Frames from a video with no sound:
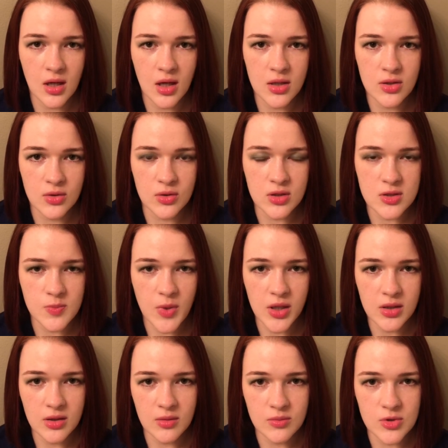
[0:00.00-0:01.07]
I don't
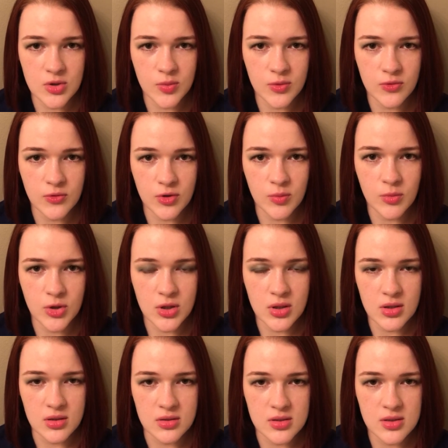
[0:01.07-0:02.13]
expect them to perform
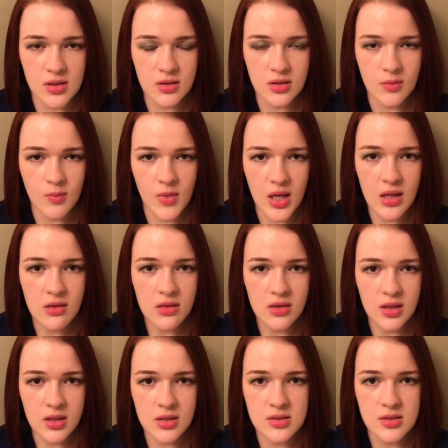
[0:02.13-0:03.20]
miracles. The main
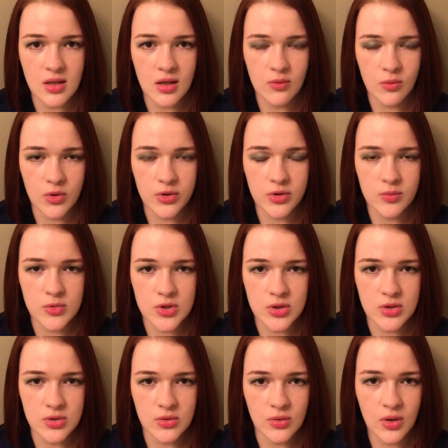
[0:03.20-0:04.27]
things I want them to
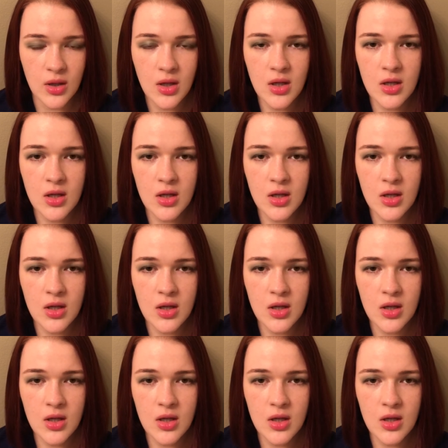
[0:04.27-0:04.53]
do